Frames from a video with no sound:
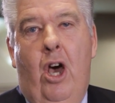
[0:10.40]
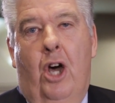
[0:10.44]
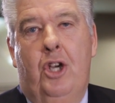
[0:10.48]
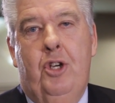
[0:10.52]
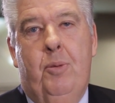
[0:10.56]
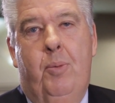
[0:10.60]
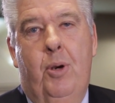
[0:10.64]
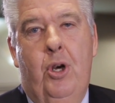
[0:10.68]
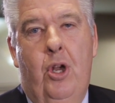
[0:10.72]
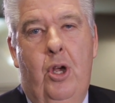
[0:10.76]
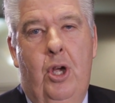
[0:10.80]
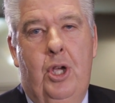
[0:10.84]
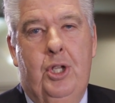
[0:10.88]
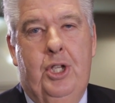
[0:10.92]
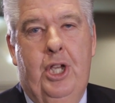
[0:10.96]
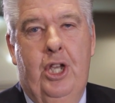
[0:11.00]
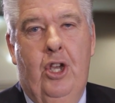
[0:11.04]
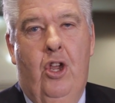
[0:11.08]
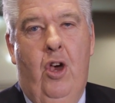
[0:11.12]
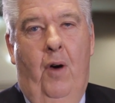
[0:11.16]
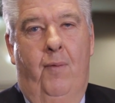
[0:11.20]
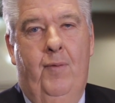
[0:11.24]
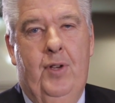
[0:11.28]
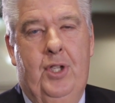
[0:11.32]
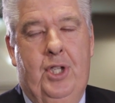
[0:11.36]
Entrepreneurs in
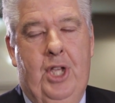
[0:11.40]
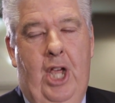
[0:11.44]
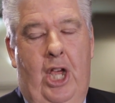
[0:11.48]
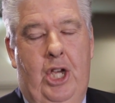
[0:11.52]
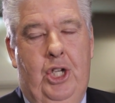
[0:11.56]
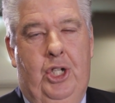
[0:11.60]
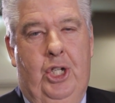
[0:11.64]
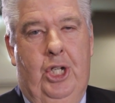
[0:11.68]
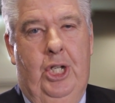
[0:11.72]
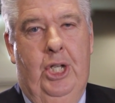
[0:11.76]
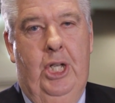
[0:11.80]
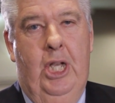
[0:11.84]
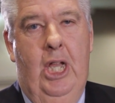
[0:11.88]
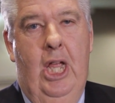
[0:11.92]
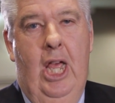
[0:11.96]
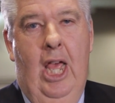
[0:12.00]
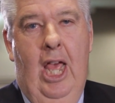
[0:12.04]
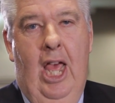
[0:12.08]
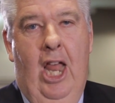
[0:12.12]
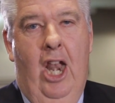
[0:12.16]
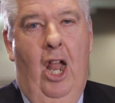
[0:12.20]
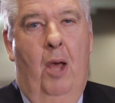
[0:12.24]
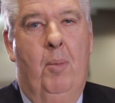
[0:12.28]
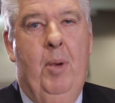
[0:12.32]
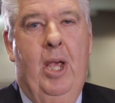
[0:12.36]
Conversation,
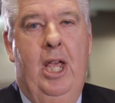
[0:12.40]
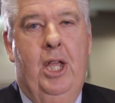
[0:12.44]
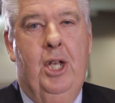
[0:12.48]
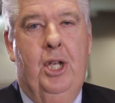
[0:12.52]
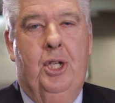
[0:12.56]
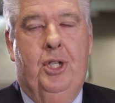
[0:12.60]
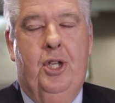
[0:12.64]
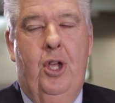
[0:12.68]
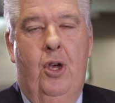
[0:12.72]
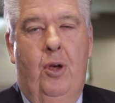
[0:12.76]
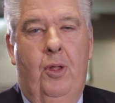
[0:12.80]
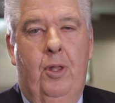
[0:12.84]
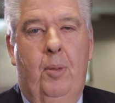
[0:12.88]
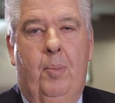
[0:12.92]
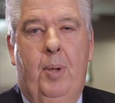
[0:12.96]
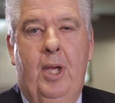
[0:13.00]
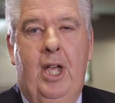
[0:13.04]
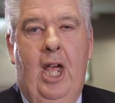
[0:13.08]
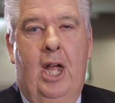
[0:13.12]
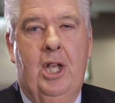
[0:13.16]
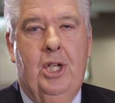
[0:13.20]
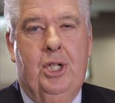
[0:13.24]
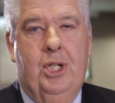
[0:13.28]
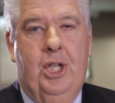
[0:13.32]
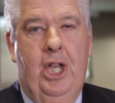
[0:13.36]
and I'm here to tell the
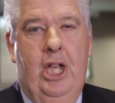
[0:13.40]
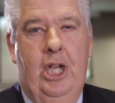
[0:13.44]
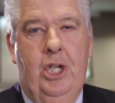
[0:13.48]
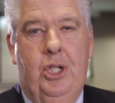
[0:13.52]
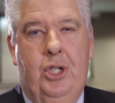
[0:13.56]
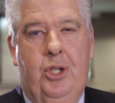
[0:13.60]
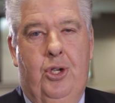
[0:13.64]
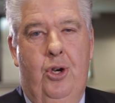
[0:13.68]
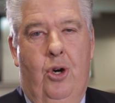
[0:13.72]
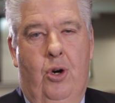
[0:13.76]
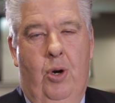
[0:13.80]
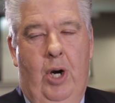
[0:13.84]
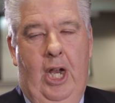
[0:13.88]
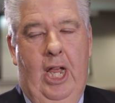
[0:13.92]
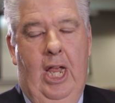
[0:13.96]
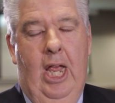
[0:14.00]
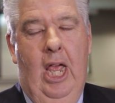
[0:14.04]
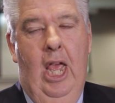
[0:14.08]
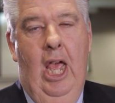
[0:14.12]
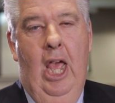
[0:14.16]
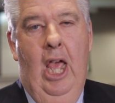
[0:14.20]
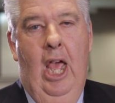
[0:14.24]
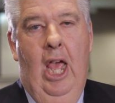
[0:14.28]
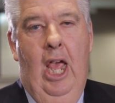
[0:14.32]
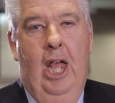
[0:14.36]
PhD story.
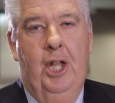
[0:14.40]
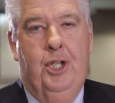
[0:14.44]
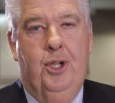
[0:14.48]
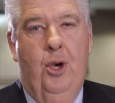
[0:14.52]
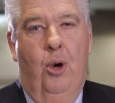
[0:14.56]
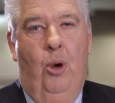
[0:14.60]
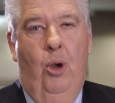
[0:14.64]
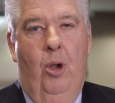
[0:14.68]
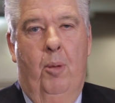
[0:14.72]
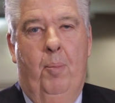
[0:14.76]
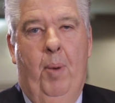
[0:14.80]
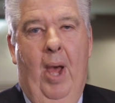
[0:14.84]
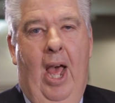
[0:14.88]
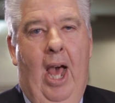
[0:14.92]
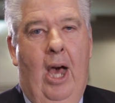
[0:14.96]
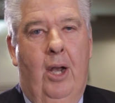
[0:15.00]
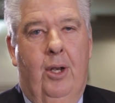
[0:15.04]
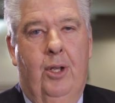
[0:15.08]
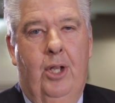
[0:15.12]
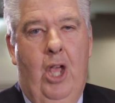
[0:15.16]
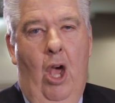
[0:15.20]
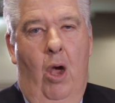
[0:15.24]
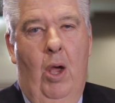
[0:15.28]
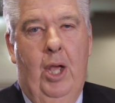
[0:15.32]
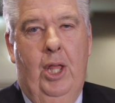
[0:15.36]
It's all about
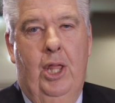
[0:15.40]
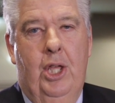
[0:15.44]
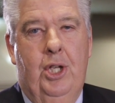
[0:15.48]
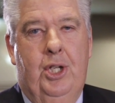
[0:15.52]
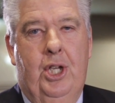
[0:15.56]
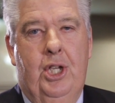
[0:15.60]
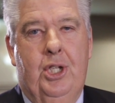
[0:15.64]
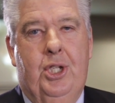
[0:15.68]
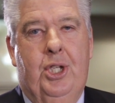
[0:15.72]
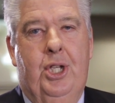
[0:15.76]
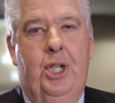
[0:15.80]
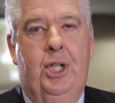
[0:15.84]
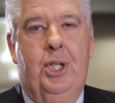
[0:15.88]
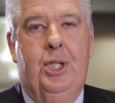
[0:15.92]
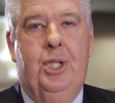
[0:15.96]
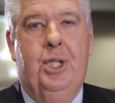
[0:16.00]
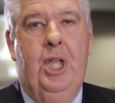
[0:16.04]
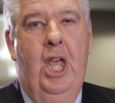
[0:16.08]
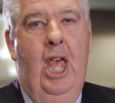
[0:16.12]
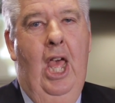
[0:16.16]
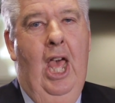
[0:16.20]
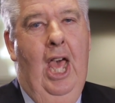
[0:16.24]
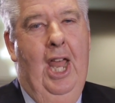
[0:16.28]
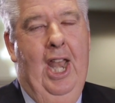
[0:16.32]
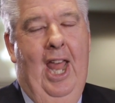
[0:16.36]
going the
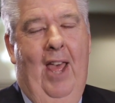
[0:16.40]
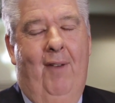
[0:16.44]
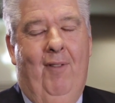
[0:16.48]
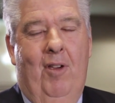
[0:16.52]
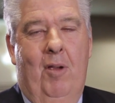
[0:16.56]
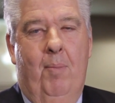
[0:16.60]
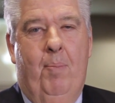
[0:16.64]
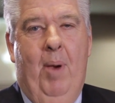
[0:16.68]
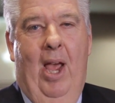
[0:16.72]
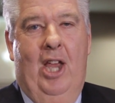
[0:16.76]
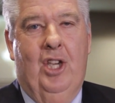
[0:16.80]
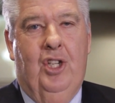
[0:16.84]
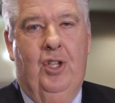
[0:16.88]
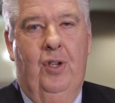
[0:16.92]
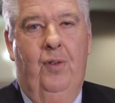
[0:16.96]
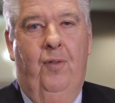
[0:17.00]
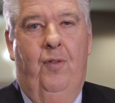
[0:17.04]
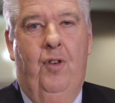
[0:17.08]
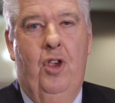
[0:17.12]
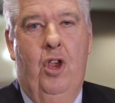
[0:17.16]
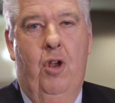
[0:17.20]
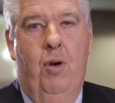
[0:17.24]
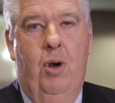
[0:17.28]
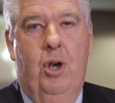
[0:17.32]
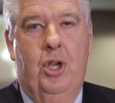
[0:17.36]
distance and having passion
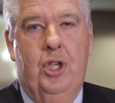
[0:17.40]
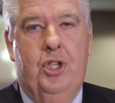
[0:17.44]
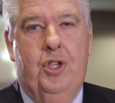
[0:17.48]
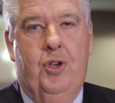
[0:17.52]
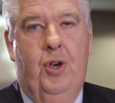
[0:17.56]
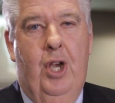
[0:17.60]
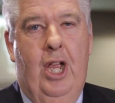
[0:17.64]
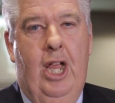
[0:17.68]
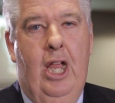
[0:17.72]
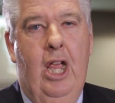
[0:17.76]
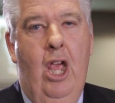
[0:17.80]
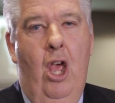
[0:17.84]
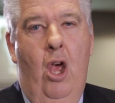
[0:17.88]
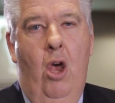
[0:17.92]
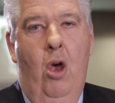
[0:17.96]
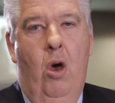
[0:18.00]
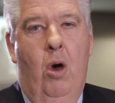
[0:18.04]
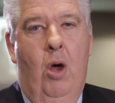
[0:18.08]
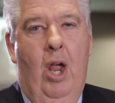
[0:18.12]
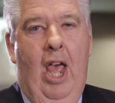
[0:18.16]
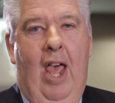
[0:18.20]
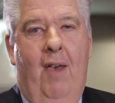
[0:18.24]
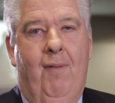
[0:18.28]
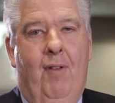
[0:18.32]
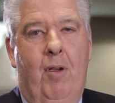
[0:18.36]
for your industry
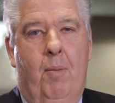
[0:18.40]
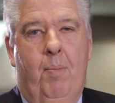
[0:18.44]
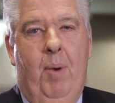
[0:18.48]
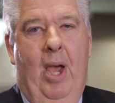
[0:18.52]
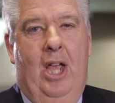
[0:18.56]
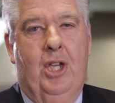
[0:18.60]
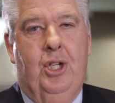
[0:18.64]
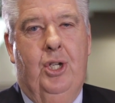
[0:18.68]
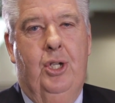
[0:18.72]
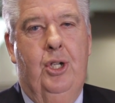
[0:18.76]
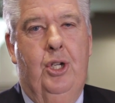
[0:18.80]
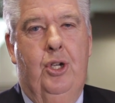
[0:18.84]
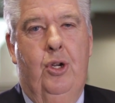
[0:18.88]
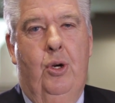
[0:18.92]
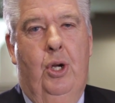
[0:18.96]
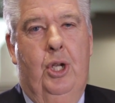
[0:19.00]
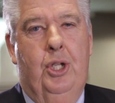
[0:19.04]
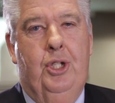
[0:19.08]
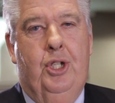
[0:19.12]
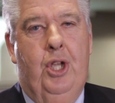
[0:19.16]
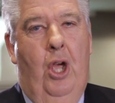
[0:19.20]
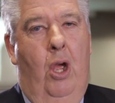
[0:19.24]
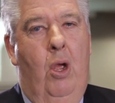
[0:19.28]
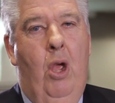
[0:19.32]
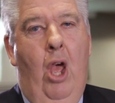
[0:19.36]
or having passion to do it. And
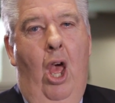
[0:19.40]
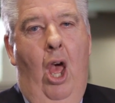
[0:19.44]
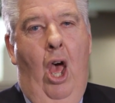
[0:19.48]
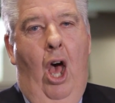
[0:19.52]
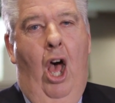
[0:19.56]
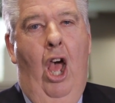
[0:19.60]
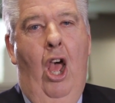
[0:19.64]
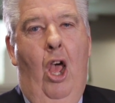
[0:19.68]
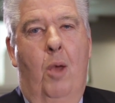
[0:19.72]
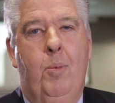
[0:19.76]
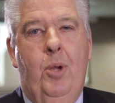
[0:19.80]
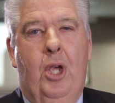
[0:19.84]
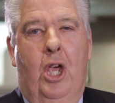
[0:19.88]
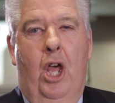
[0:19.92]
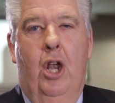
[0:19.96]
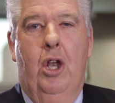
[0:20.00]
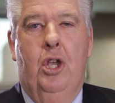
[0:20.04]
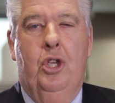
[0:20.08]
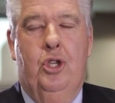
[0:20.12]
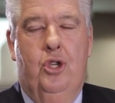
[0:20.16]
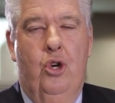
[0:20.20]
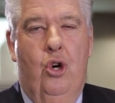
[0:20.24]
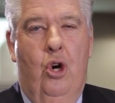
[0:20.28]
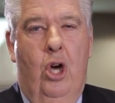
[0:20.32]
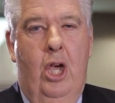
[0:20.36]
so I hope you're going to
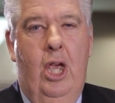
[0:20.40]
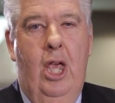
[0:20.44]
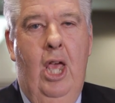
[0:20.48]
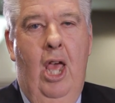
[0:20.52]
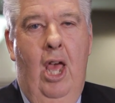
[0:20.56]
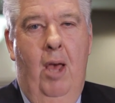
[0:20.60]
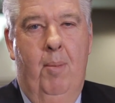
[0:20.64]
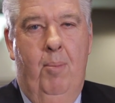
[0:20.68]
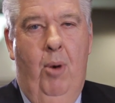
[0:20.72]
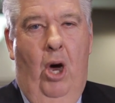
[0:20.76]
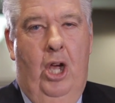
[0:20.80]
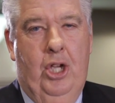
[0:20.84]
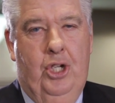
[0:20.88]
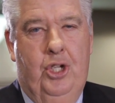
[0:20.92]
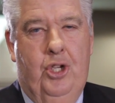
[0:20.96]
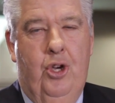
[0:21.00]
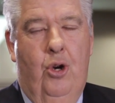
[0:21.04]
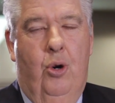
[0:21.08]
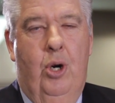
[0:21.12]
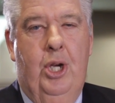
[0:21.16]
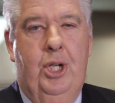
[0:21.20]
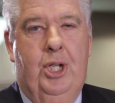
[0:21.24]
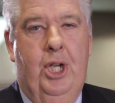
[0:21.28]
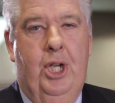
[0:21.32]
enjoy my story